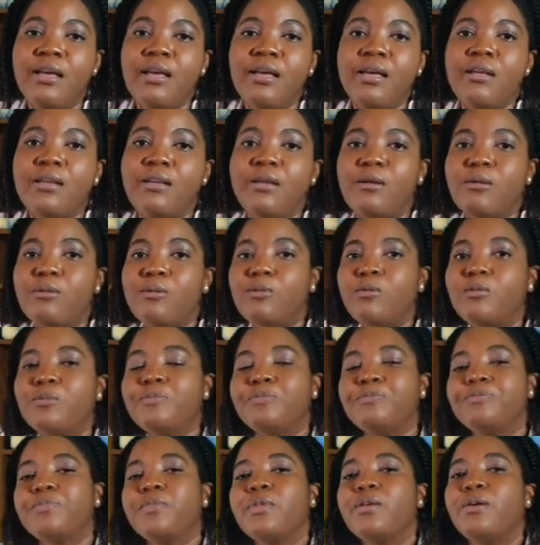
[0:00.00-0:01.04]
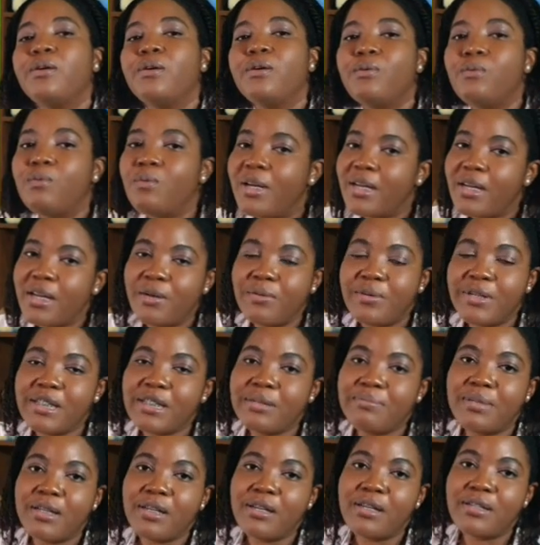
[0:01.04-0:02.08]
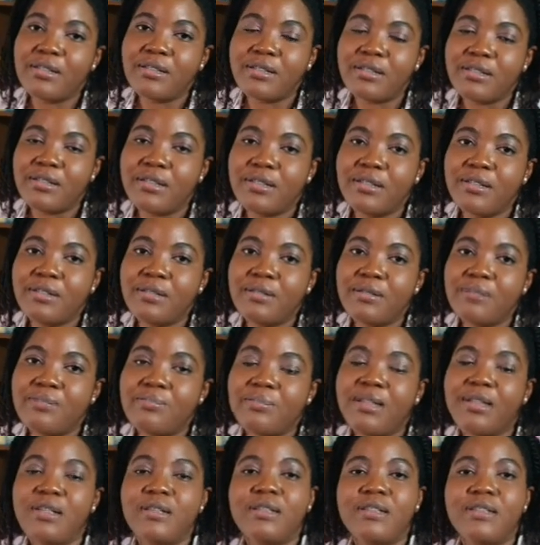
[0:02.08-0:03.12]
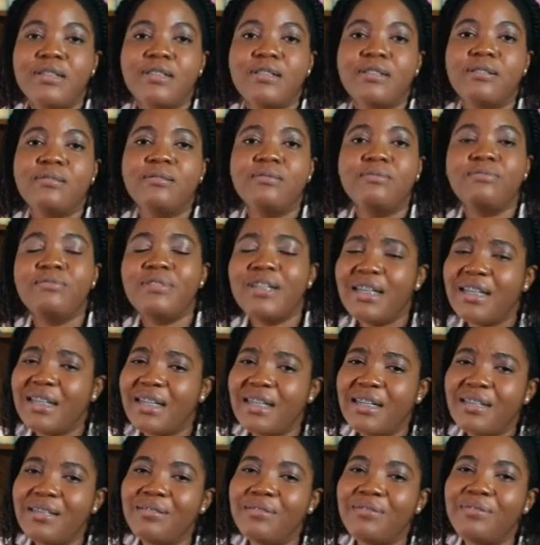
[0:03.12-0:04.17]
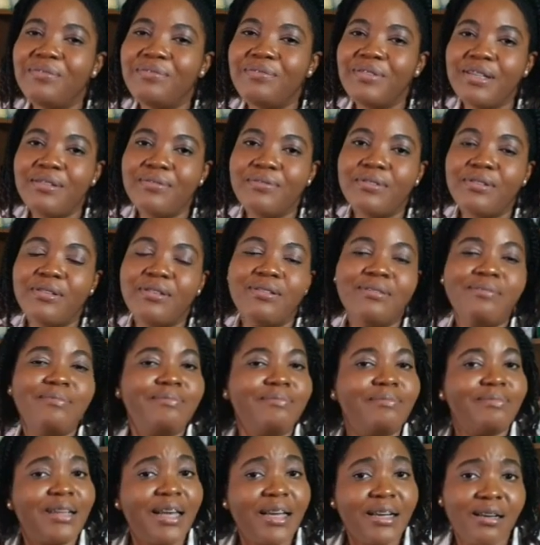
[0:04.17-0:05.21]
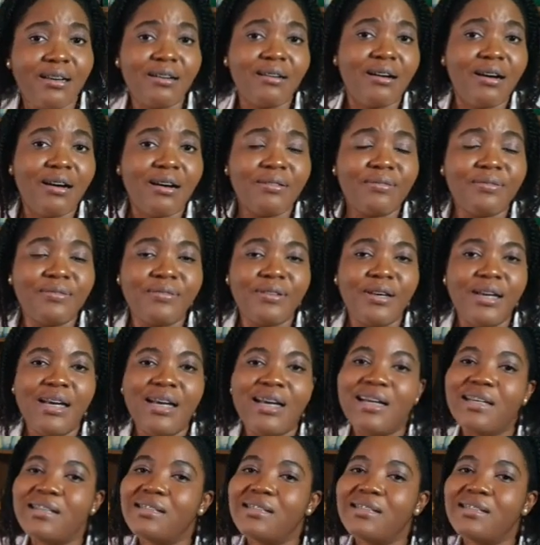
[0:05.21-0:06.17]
Now, when are we to be concerned? Because really, fever, like a cough, is